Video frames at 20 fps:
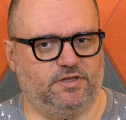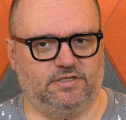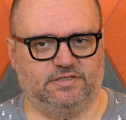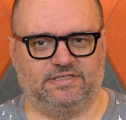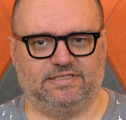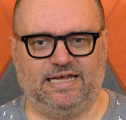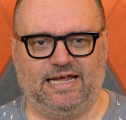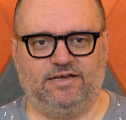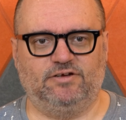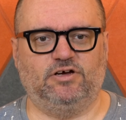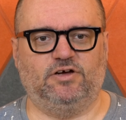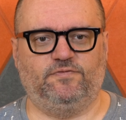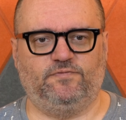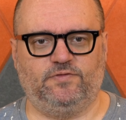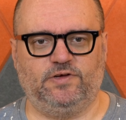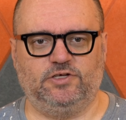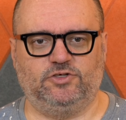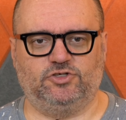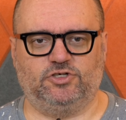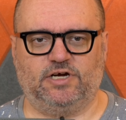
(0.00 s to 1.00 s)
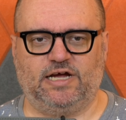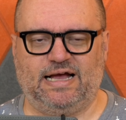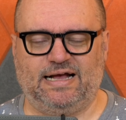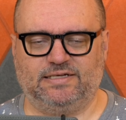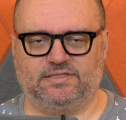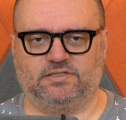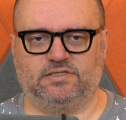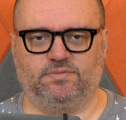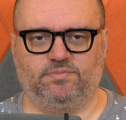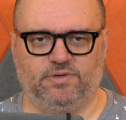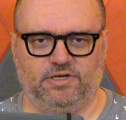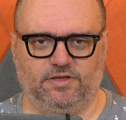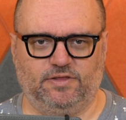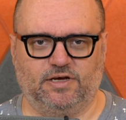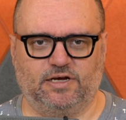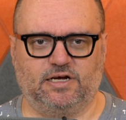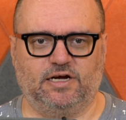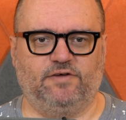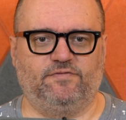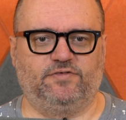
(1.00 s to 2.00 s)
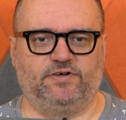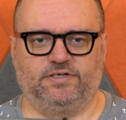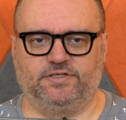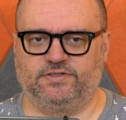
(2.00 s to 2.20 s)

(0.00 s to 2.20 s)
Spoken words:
the standout feature has to be the cover